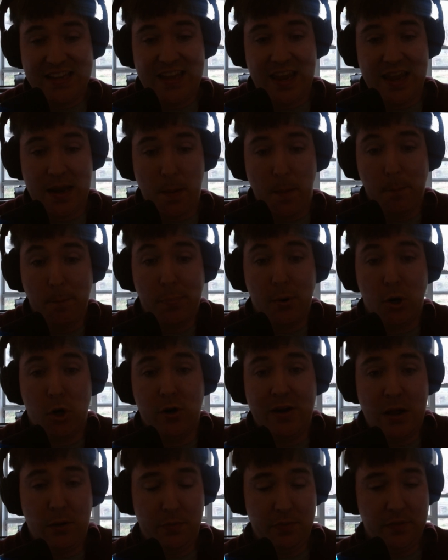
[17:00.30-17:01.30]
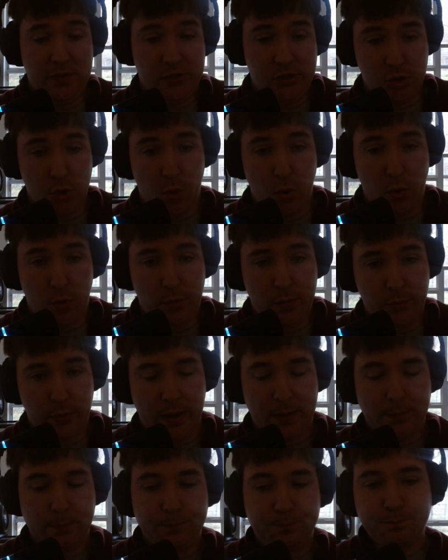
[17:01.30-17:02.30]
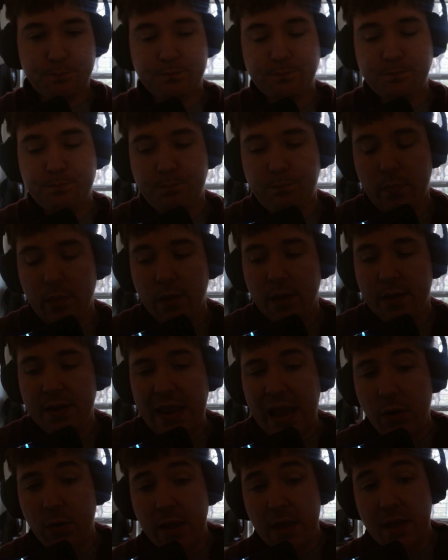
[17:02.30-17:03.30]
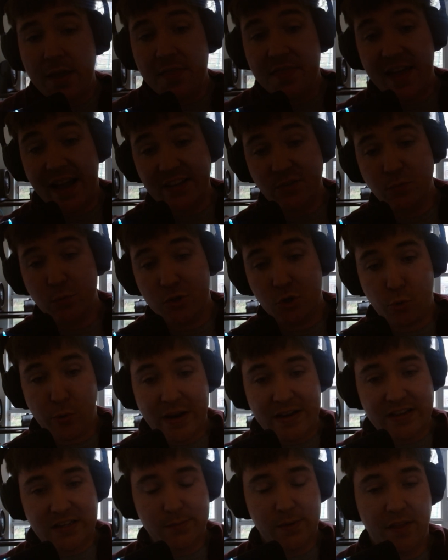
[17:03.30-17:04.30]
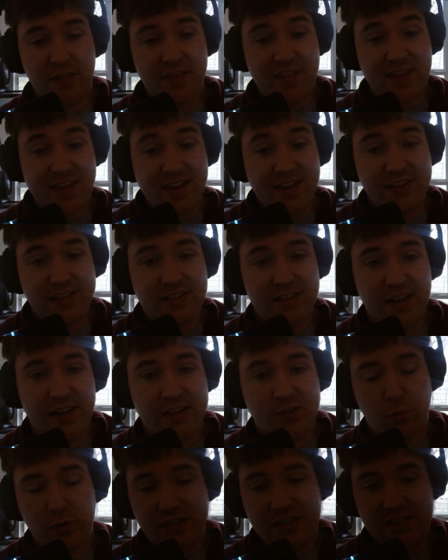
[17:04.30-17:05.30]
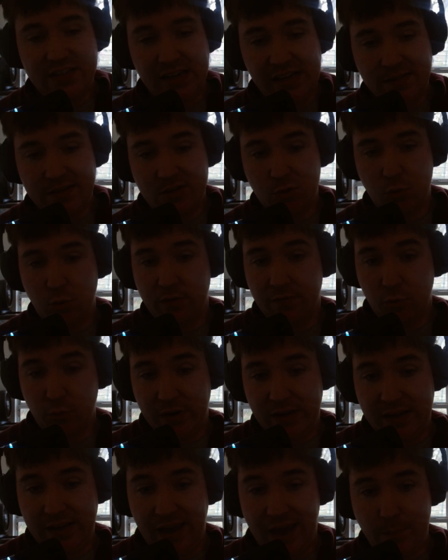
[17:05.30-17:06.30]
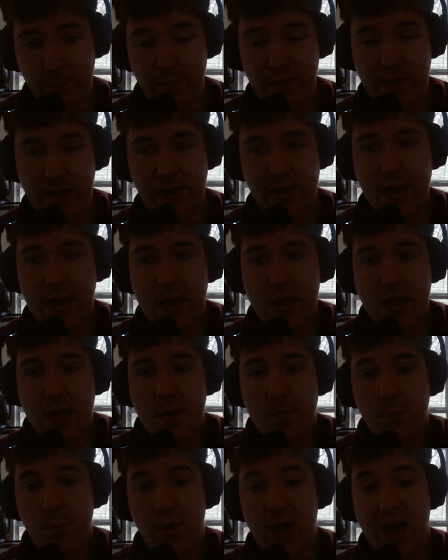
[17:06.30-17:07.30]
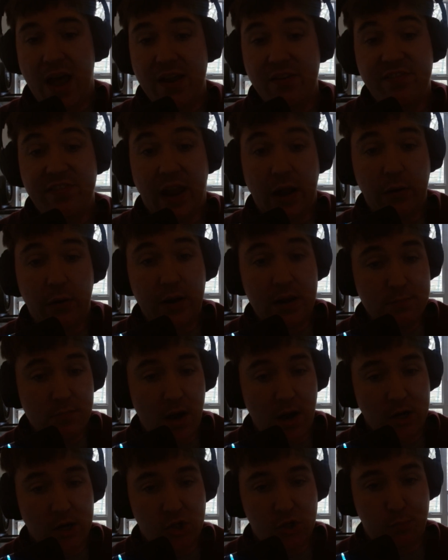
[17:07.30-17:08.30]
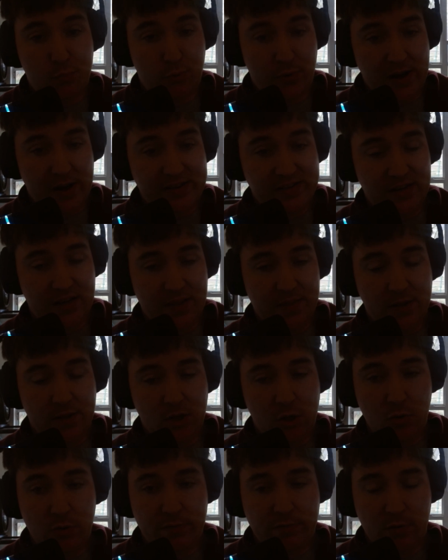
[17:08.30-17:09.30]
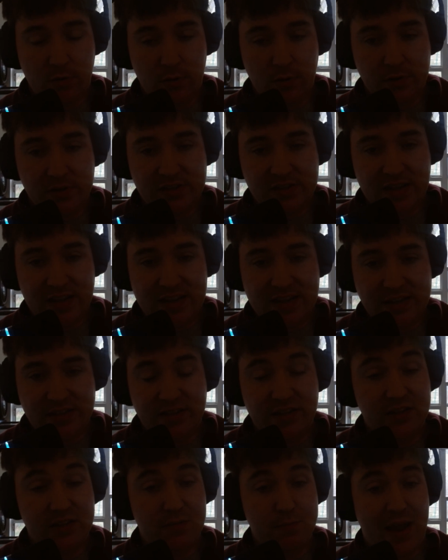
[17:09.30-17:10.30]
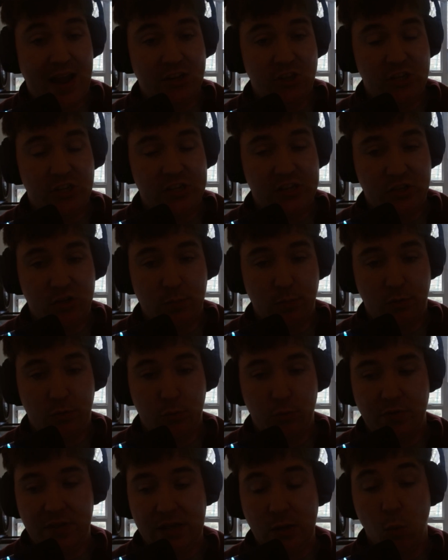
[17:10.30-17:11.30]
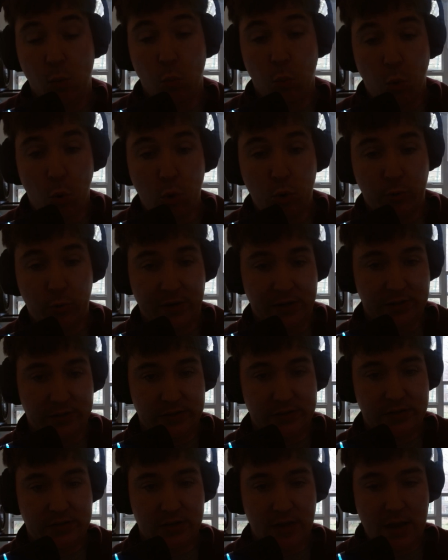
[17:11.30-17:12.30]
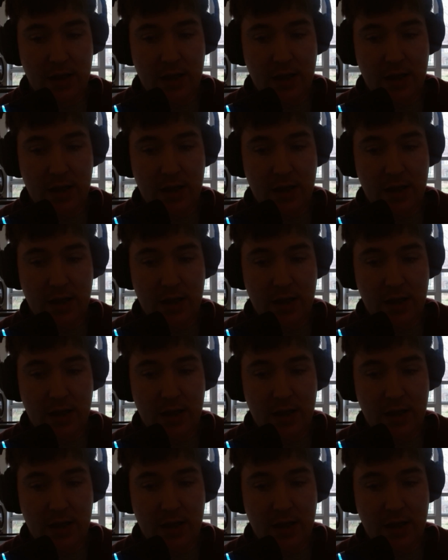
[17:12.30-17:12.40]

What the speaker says: can burn out the soul, right? Now, that's what's crazy about this is we're seeing this sort of Greek epic, but very much present in the universe is this magic system through the warrens.